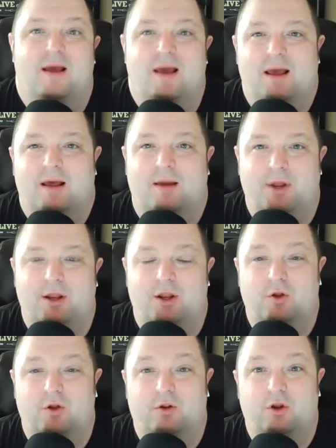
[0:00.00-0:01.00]
I mean,
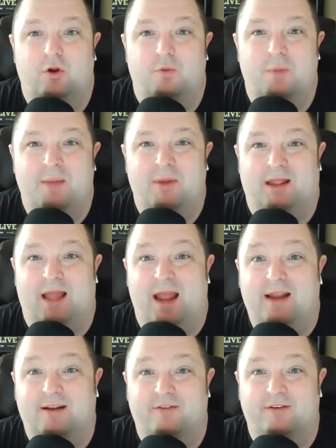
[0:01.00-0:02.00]
you'd maybe
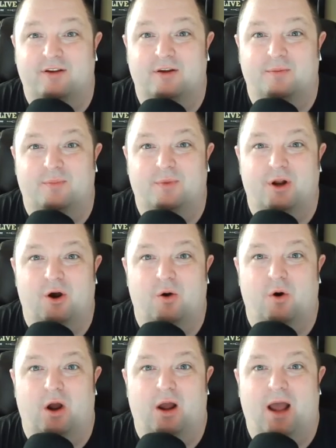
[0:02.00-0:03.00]
like to see him, you
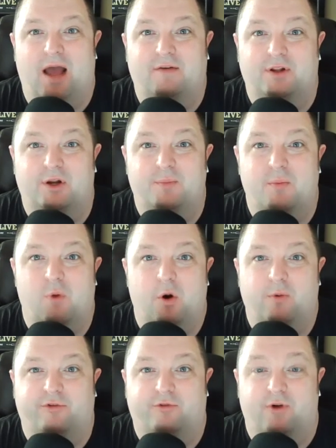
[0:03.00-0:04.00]
know, have a little bit more
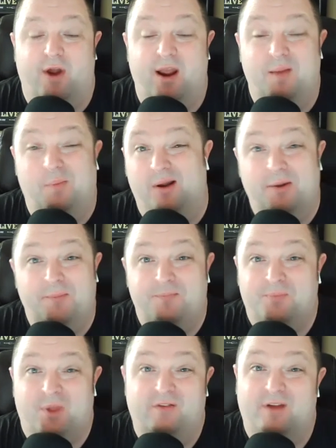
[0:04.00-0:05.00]
restraint, but
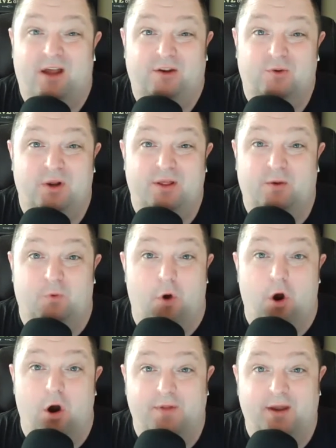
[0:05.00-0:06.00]
he's not doing anything
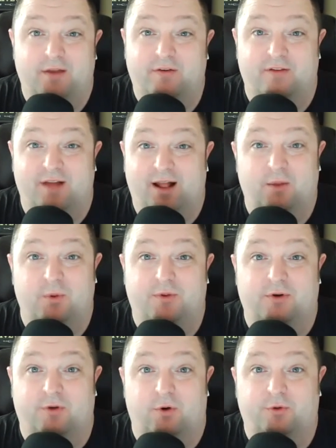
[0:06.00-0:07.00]
wrong. That is exactly what
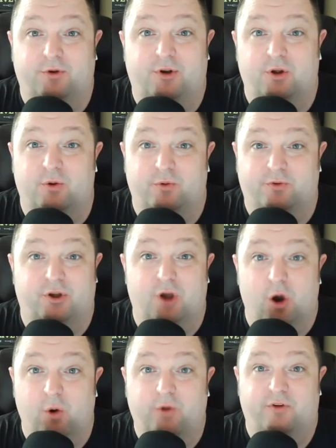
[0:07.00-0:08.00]
they're told to do: is to
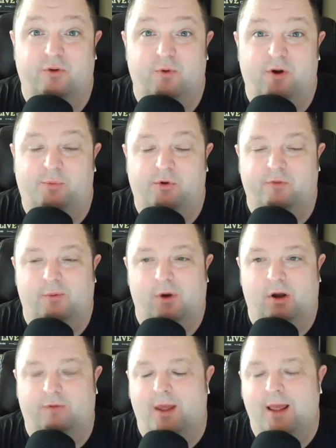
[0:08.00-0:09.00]
go until the ref pulls him
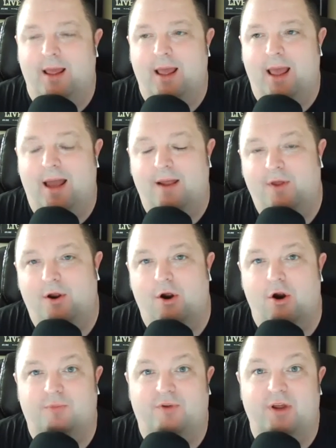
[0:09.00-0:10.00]
off. And I think
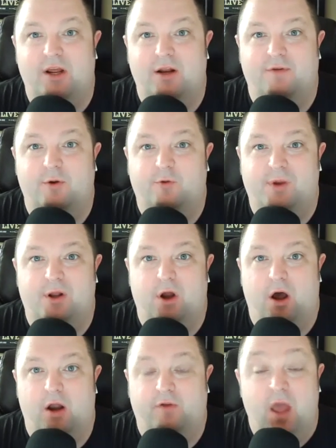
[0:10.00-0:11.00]
Herb Dean, if he was being
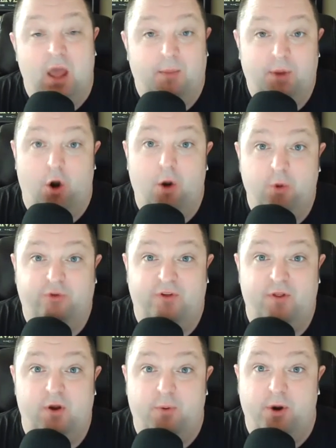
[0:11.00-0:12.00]
honest, I mean, Herb was in
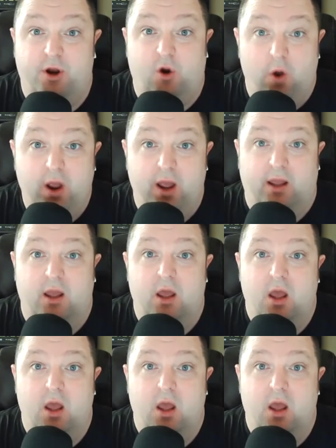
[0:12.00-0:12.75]
there pretty quick.